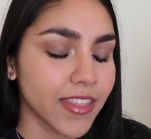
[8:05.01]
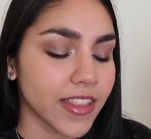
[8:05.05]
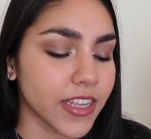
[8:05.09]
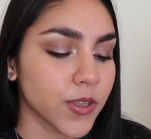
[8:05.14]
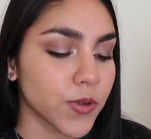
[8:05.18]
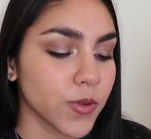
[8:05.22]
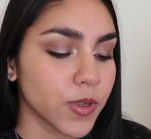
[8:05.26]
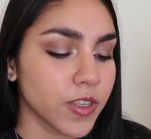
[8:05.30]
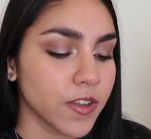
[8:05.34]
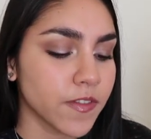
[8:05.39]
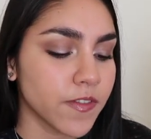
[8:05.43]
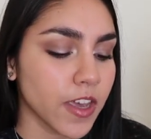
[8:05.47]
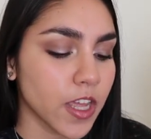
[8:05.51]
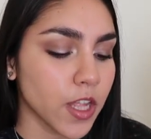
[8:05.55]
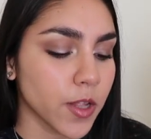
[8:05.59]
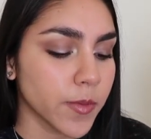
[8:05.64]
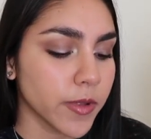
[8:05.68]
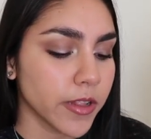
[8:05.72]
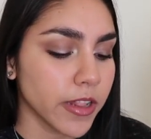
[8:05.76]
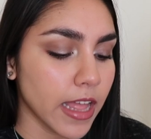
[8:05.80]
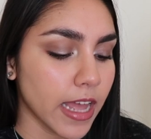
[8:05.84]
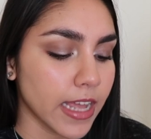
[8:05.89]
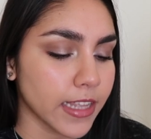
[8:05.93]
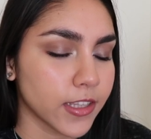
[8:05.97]
This was
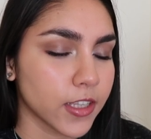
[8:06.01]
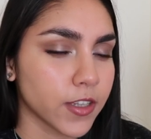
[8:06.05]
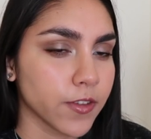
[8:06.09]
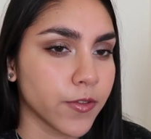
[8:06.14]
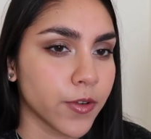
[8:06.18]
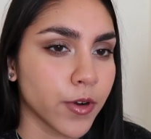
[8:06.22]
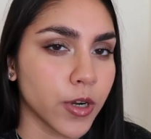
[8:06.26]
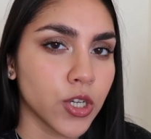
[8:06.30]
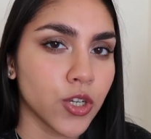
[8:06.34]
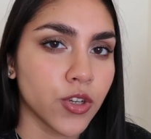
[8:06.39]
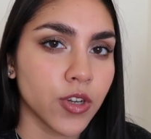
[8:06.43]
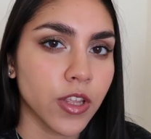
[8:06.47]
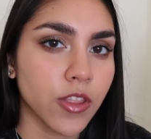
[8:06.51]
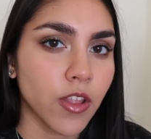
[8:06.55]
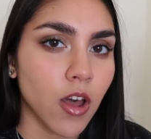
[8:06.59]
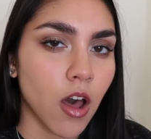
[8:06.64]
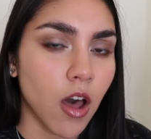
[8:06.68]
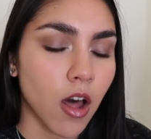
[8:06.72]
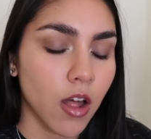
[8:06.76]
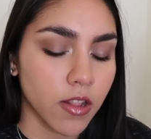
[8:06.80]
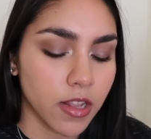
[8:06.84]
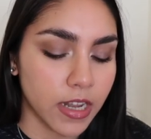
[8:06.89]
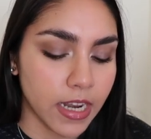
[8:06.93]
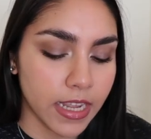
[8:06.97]
available at Sephora during the
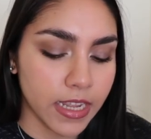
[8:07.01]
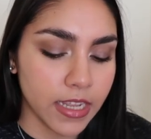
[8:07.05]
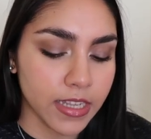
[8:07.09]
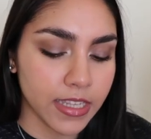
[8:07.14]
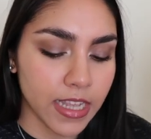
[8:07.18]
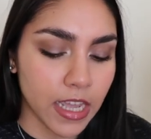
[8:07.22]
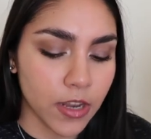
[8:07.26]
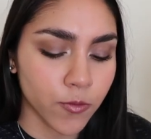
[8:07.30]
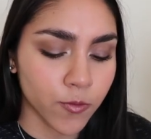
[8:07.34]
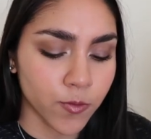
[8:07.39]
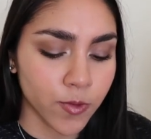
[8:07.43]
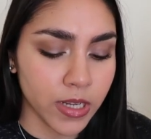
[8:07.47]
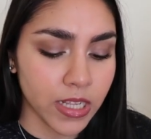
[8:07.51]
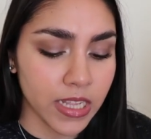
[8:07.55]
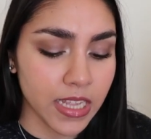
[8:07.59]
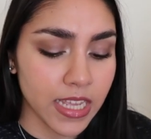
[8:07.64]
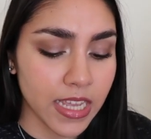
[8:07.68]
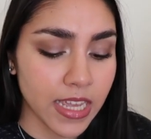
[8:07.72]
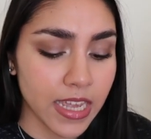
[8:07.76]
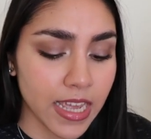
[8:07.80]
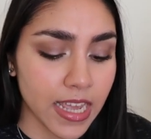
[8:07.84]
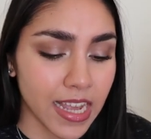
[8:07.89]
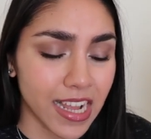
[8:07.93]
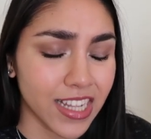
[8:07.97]
holidays, and
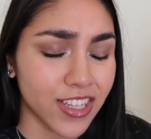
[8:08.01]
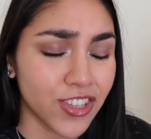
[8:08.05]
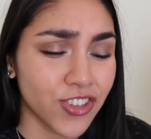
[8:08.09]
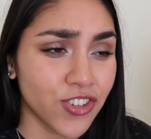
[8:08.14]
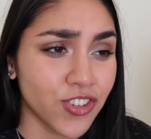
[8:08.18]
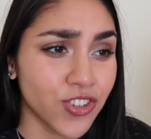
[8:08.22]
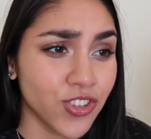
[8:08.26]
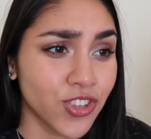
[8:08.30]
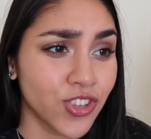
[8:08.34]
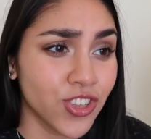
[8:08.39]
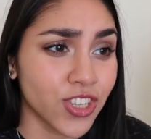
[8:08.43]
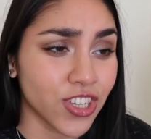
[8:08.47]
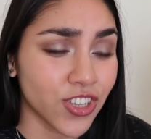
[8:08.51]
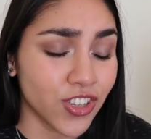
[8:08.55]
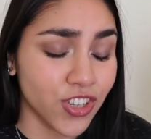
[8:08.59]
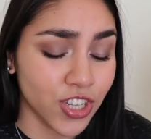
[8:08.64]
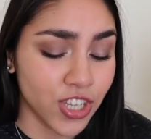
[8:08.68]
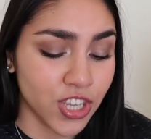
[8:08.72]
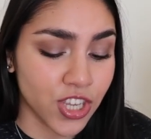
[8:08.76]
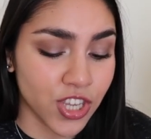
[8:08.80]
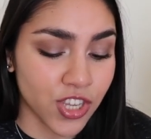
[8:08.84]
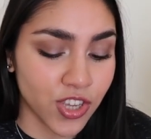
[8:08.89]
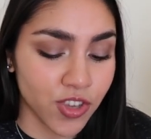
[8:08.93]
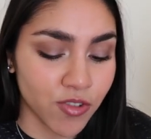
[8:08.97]
really, it's just such a
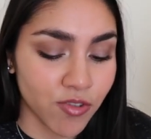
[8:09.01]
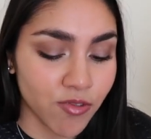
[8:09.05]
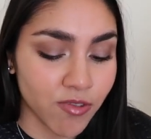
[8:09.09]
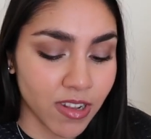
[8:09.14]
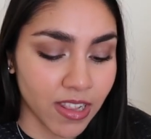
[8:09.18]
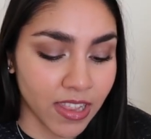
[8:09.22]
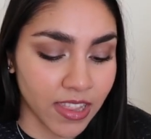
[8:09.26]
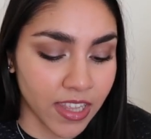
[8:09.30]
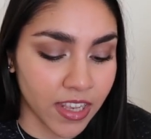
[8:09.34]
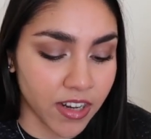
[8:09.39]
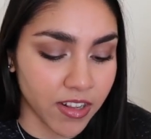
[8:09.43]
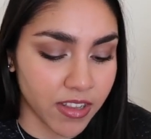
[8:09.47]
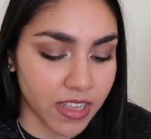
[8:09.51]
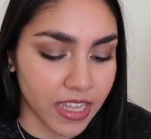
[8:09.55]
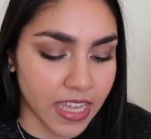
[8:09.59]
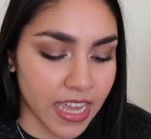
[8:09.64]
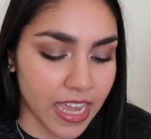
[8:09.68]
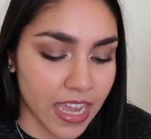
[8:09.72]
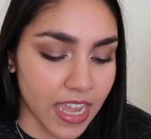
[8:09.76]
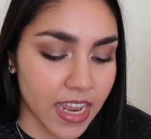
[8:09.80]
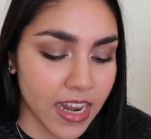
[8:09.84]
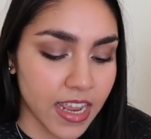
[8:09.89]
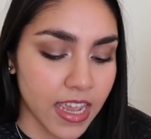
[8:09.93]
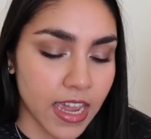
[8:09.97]
cute little
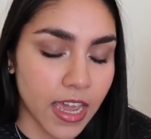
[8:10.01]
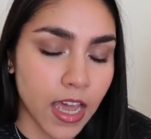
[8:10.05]
kit.